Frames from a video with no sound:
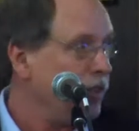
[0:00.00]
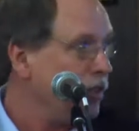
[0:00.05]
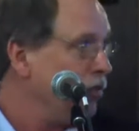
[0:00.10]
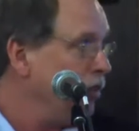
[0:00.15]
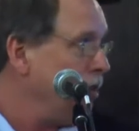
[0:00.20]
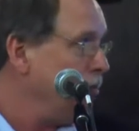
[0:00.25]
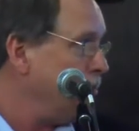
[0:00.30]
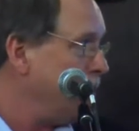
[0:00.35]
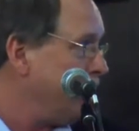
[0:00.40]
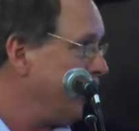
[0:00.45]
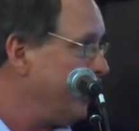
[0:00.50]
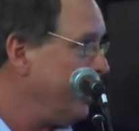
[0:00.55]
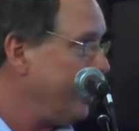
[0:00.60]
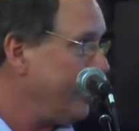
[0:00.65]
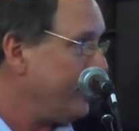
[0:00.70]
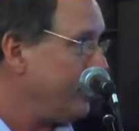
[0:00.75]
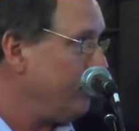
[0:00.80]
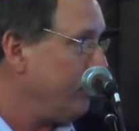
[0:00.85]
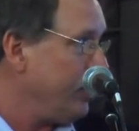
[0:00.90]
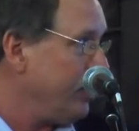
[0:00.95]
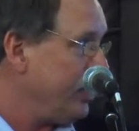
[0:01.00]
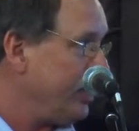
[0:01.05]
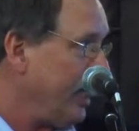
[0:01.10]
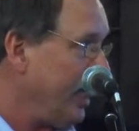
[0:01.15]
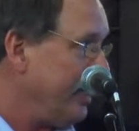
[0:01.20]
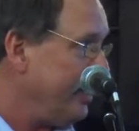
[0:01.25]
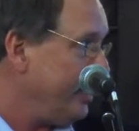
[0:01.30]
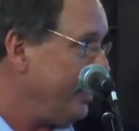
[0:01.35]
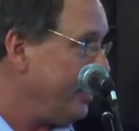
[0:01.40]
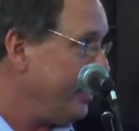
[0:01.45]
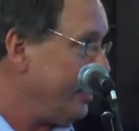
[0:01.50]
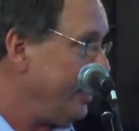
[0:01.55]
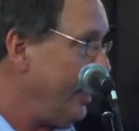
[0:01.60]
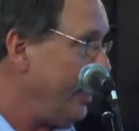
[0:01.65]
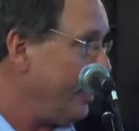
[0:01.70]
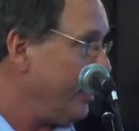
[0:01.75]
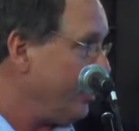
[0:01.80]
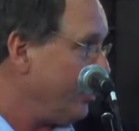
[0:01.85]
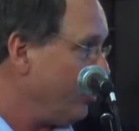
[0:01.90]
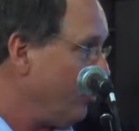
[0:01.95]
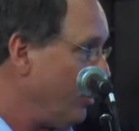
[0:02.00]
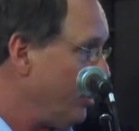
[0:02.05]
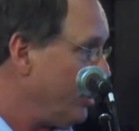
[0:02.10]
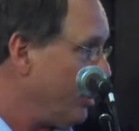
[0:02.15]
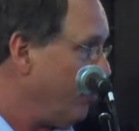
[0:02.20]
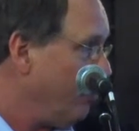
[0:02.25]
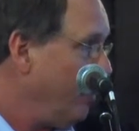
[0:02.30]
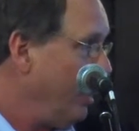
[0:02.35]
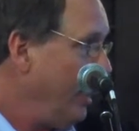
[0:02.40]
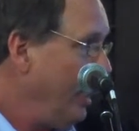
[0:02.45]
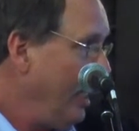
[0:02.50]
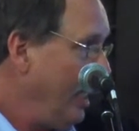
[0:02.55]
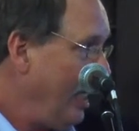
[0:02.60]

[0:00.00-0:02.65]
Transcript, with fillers: Stream six, which the ICCA consortium